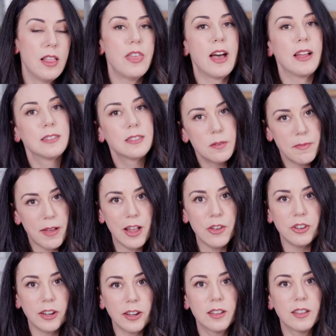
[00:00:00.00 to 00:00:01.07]
that's the
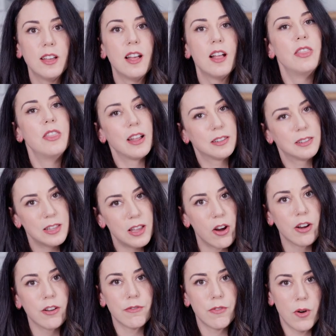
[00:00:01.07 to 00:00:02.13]
magic. That's the
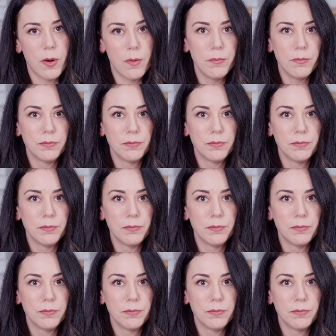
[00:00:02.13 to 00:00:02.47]
art form.